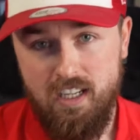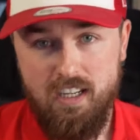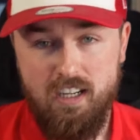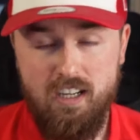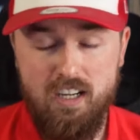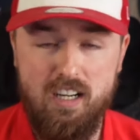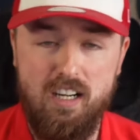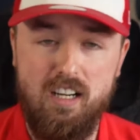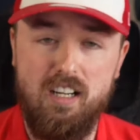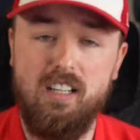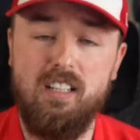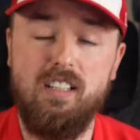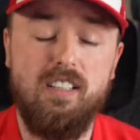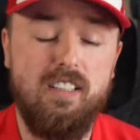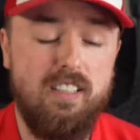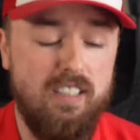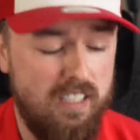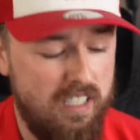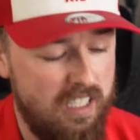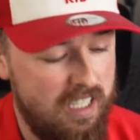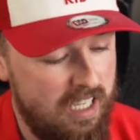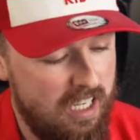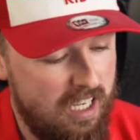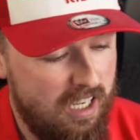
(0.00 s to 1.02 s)
Ah, oh,
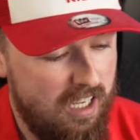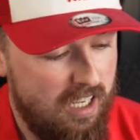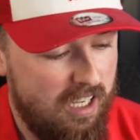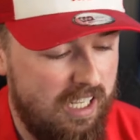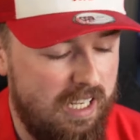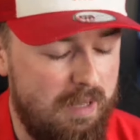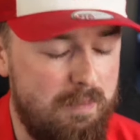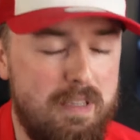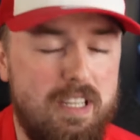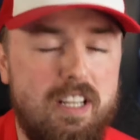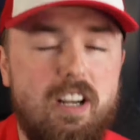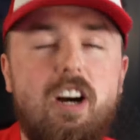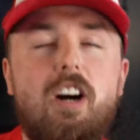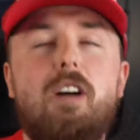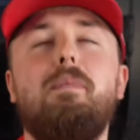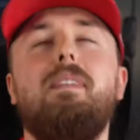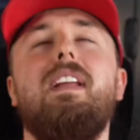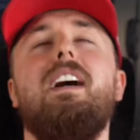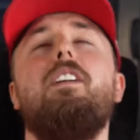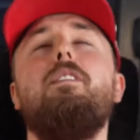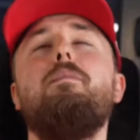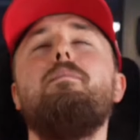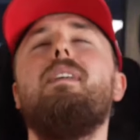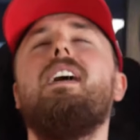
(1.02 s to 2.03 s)
let me calm
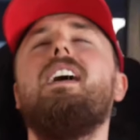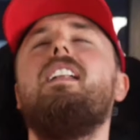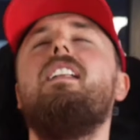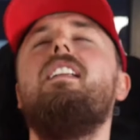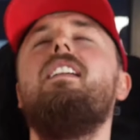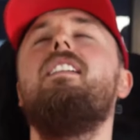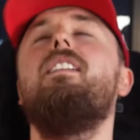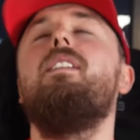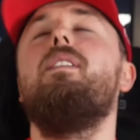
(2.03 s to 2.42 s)
down, man.